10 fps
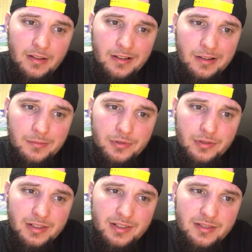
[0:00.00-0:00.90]
um,
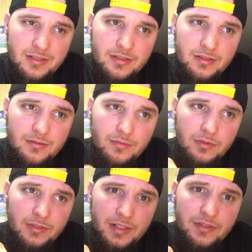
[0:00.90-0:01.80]
drinks to
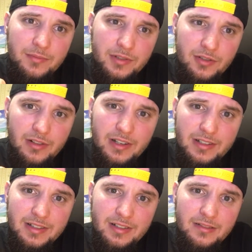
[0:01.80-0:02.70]
relieve some
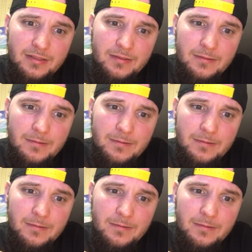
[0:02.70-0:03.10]
stress, and